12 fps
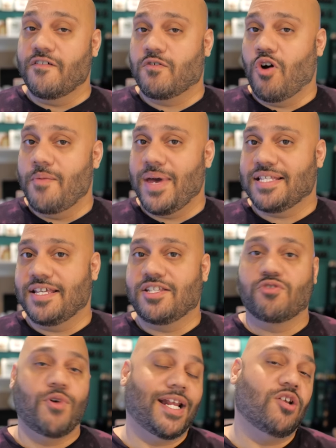of Coinbase is
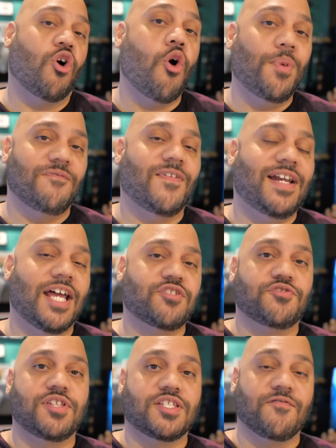to create an open
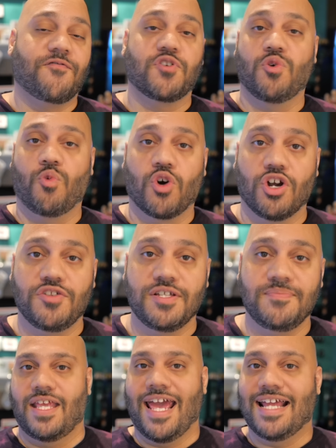financial system for the world.
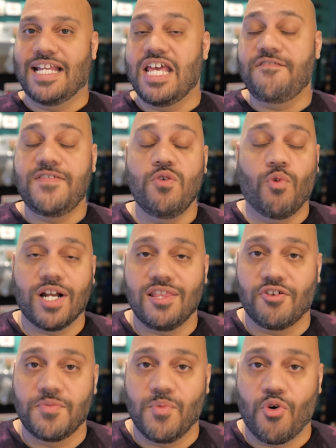And if you want to
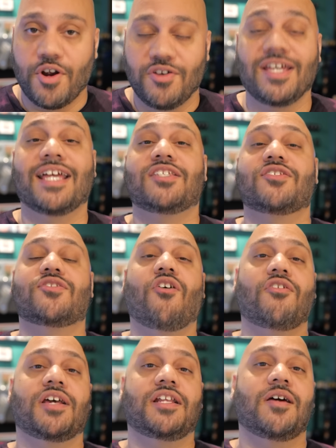learn more, you can get
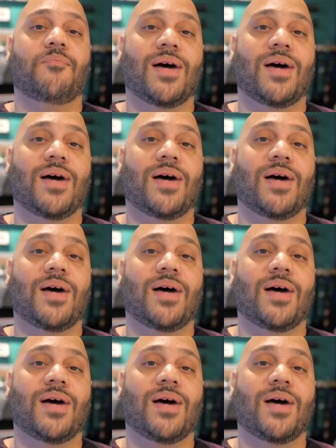started